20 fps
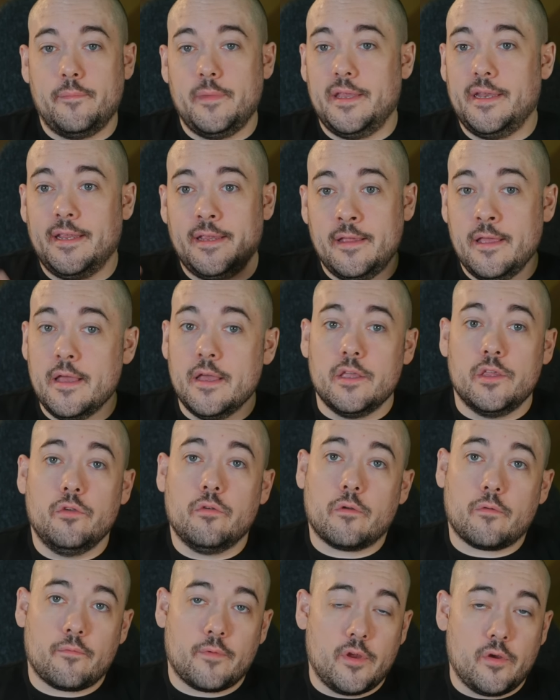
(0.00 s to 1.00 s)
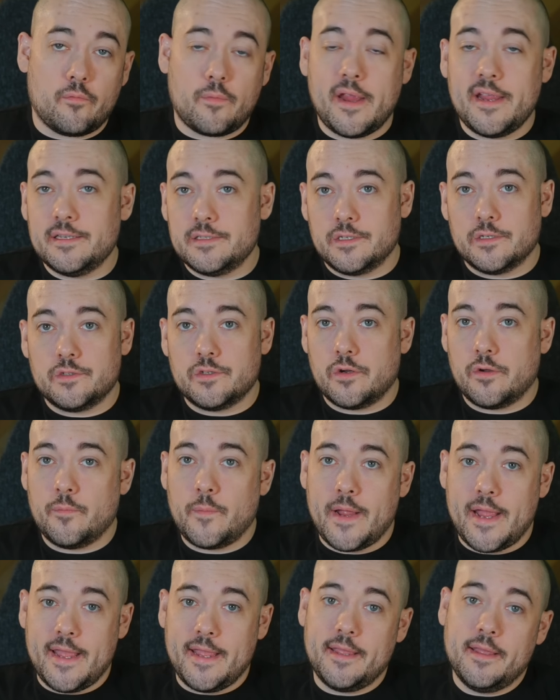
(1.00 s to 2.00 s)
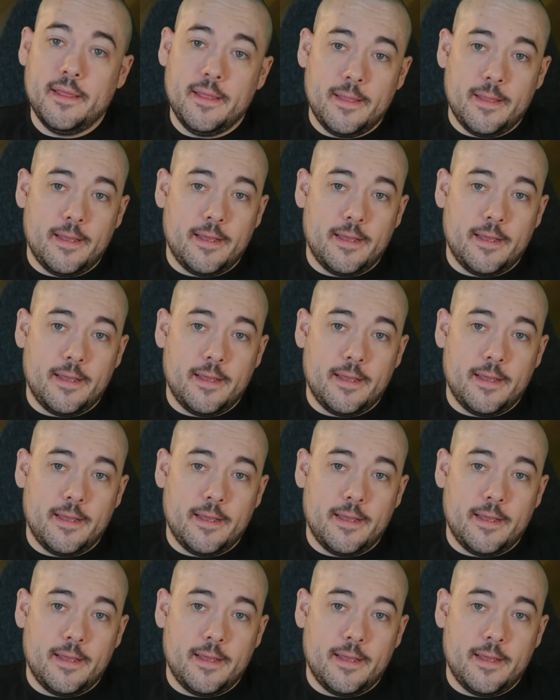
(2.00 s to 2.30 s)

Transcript: meaning you are you're raised a certain way.